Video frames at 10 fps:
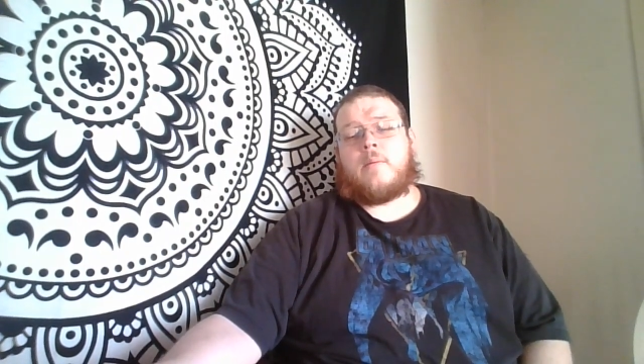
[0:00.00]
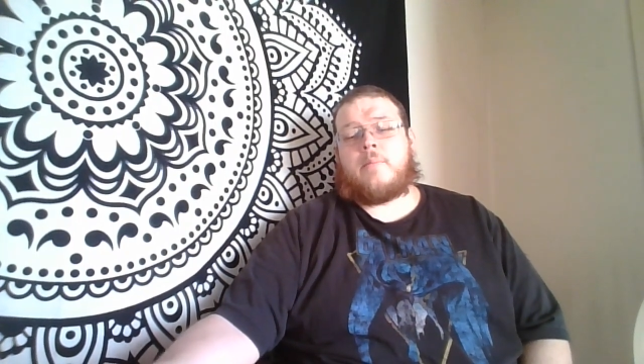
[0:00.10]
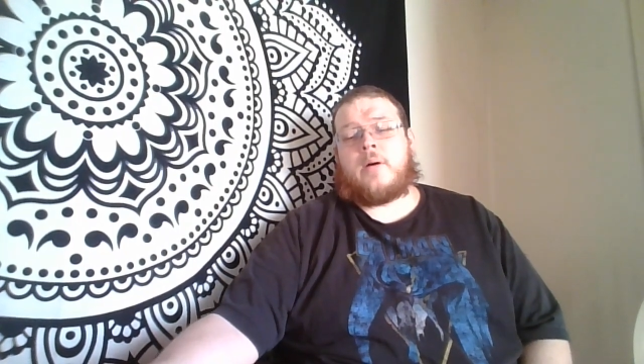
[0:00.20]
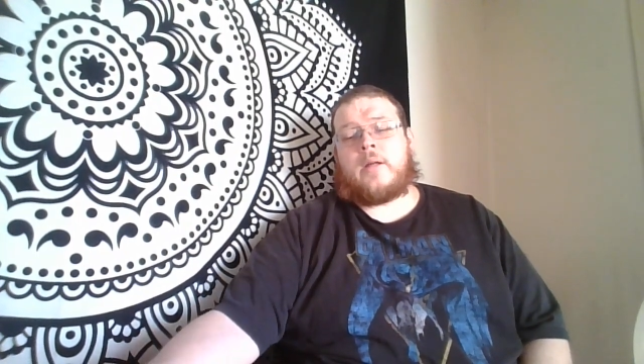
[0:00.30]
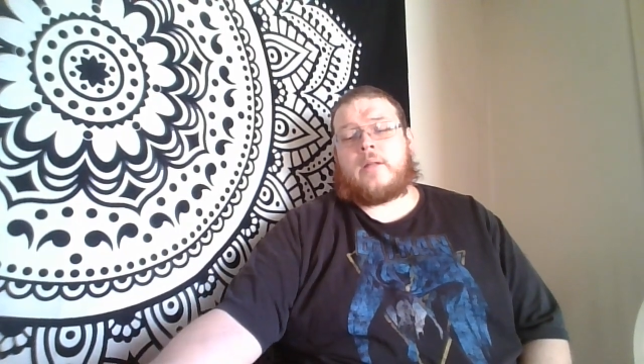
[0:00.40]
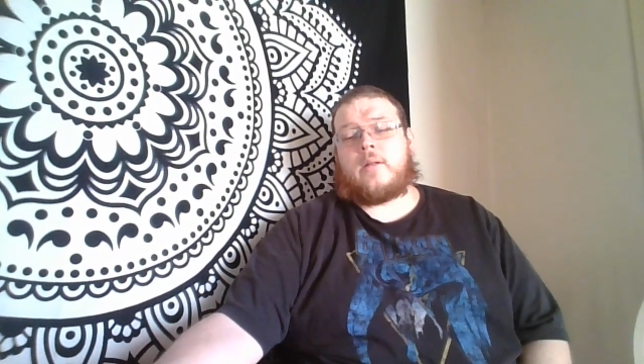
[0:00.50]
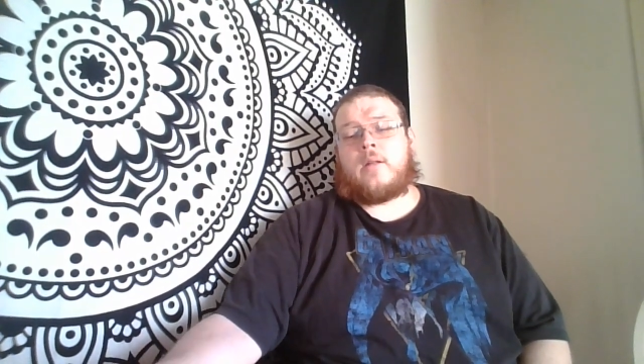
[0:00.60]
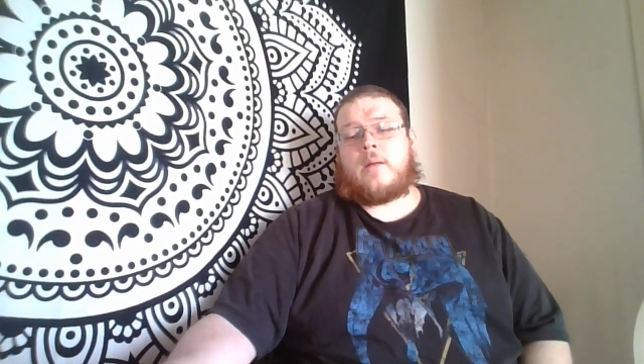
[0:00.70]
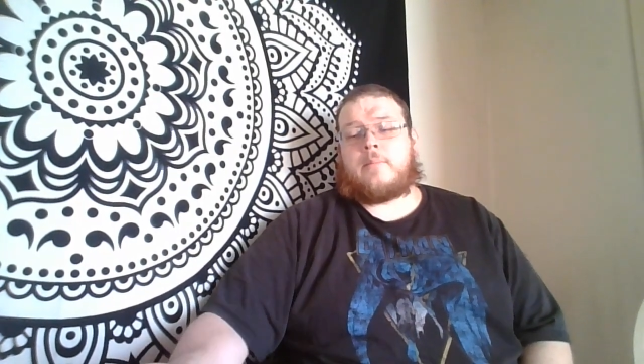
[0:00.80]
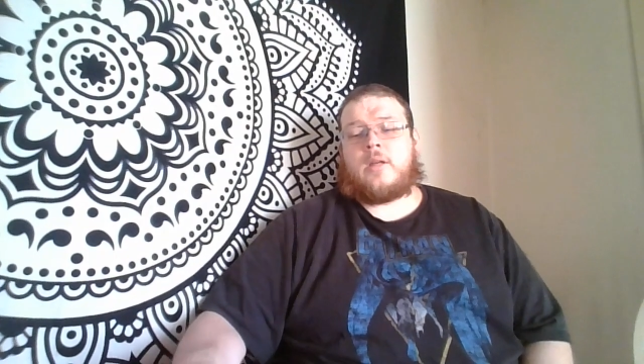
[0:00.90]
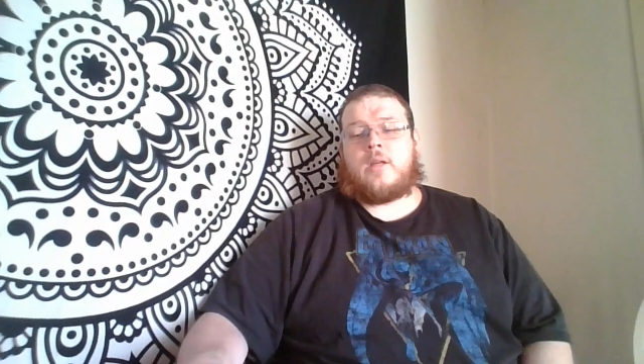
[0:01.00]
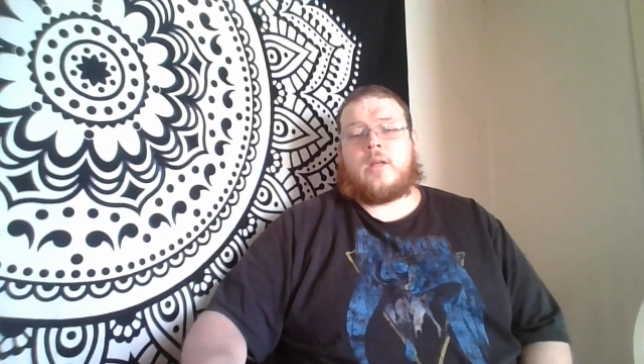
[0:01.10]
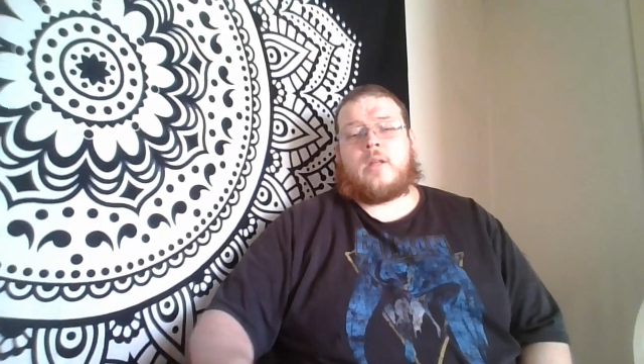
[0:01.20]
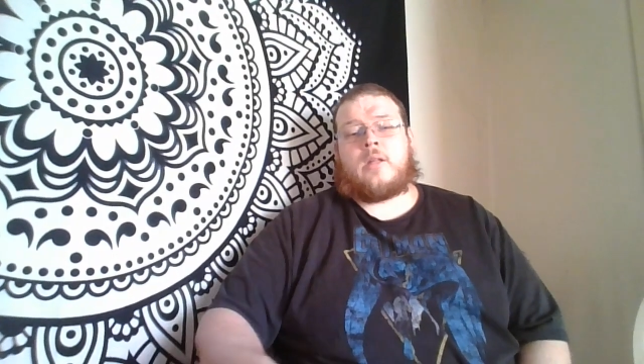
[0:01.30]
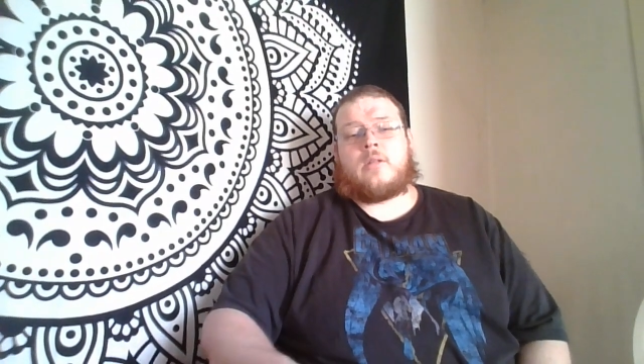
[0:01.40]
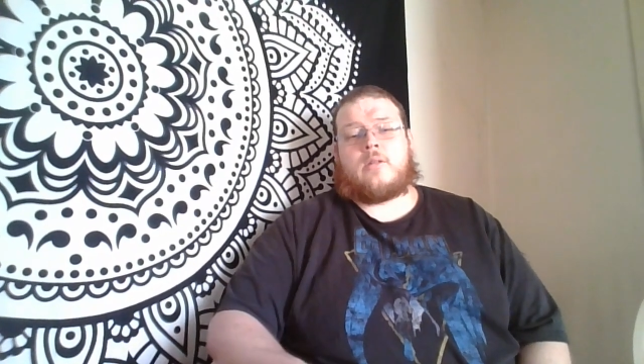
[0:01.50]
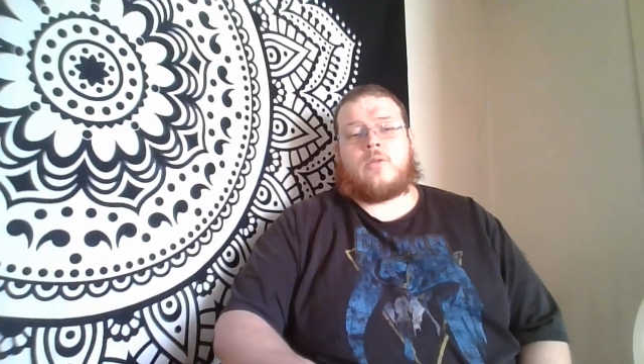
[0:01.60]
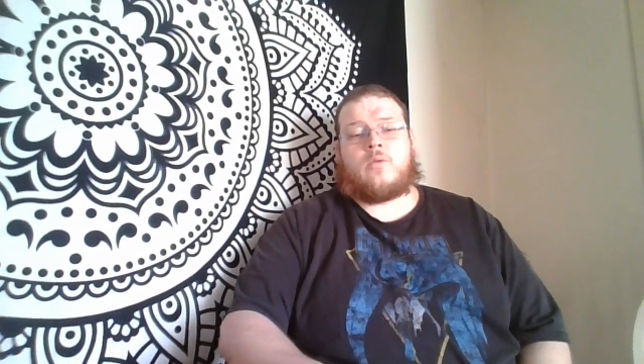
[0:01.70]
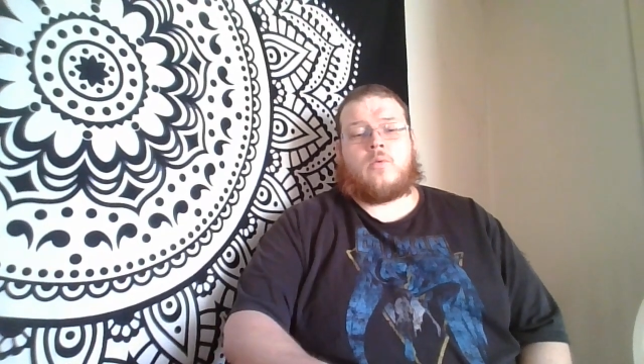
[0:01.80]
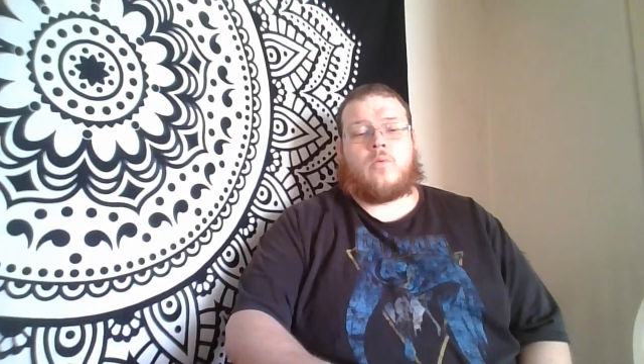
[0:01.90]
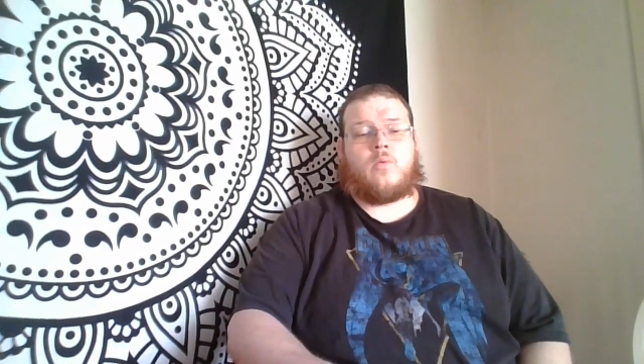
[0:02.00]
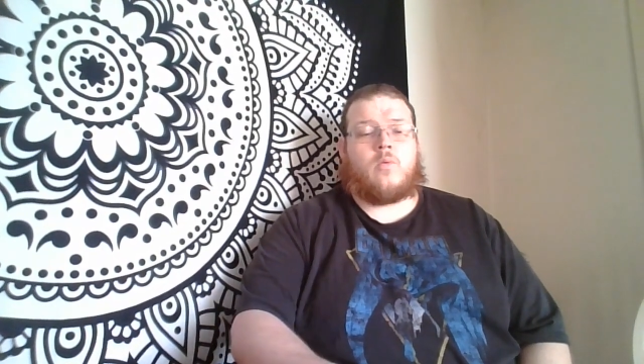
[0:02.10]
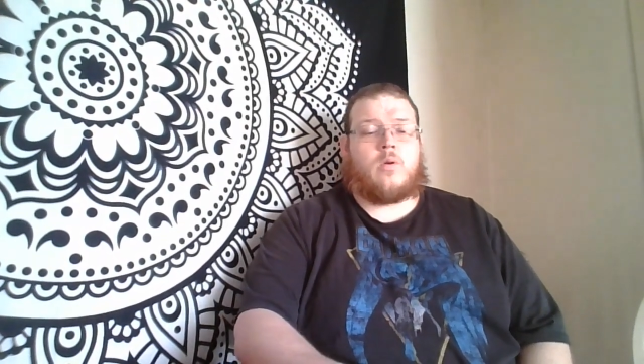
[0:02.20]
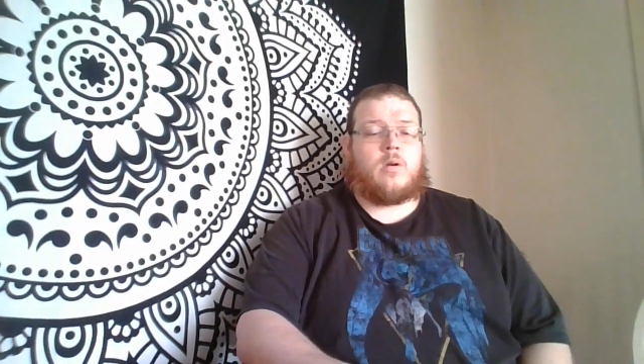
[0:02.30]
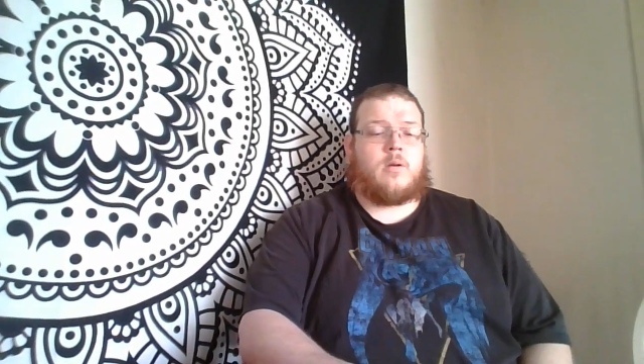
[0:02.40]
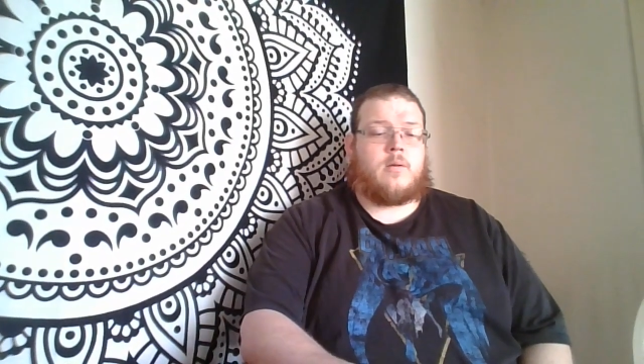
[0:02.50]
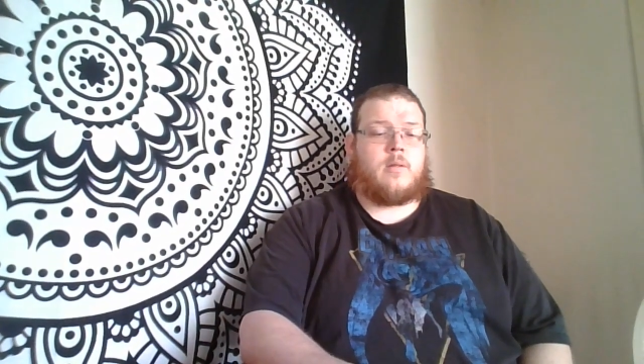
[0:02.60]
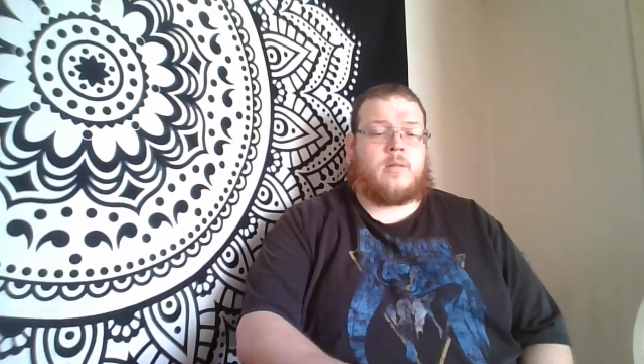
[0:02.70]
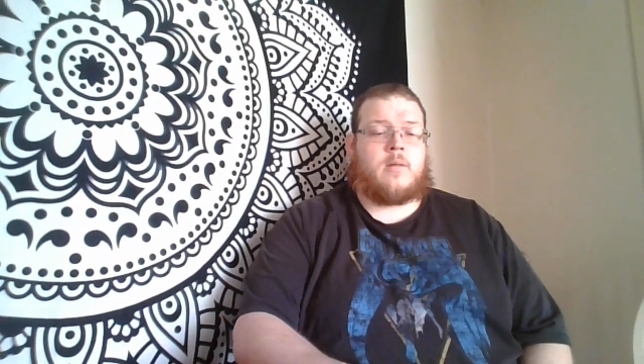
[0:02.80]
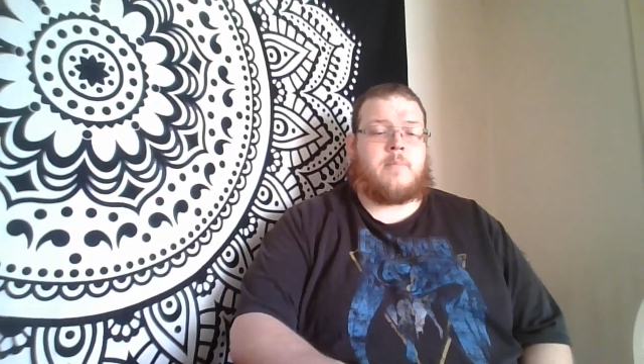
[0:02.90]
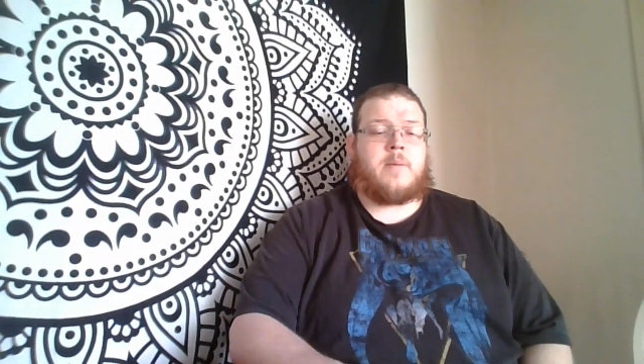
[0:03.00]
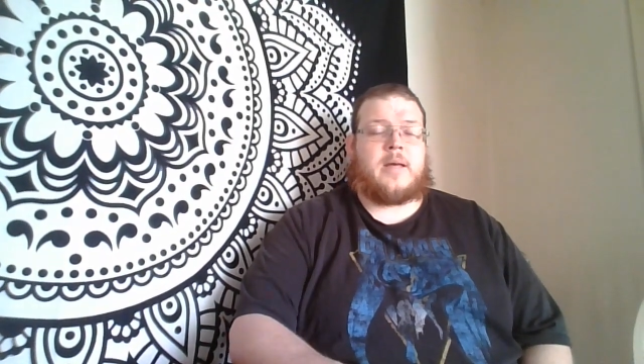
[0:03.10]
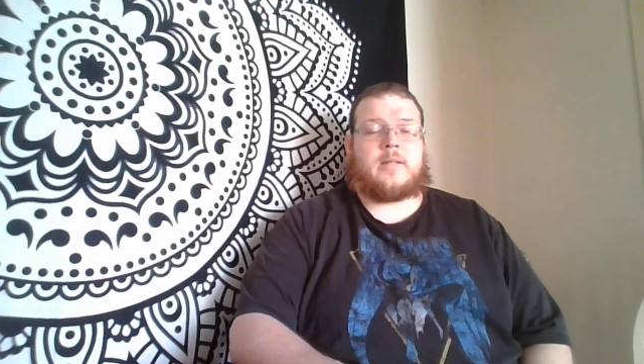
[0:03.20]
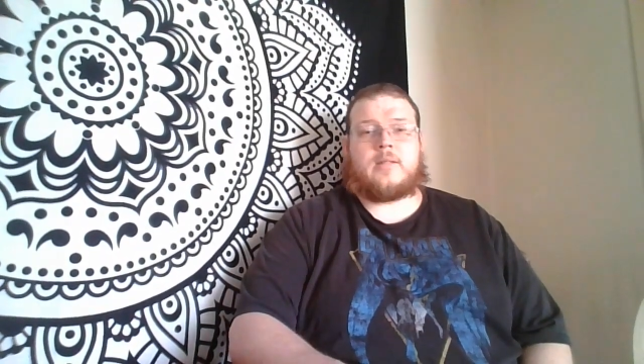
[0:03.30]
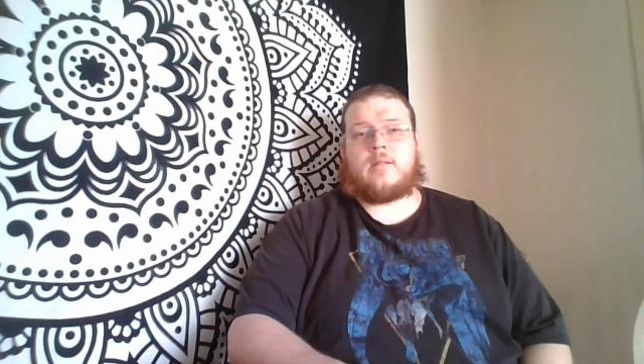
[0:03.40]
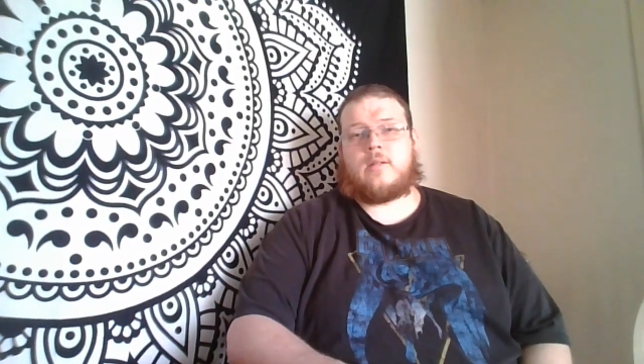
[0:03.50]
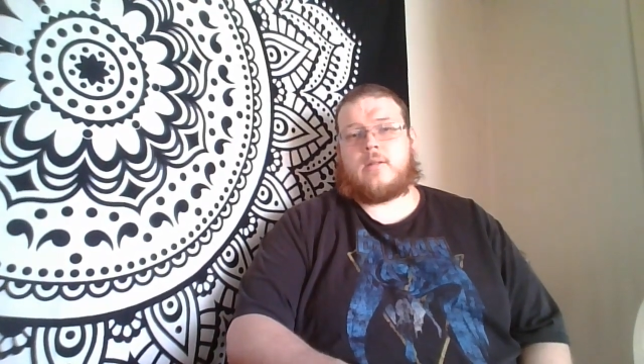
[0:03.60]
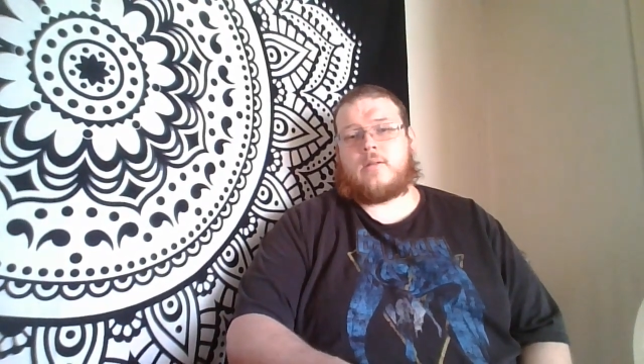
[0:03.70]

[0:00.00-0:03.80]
But let me get into the best,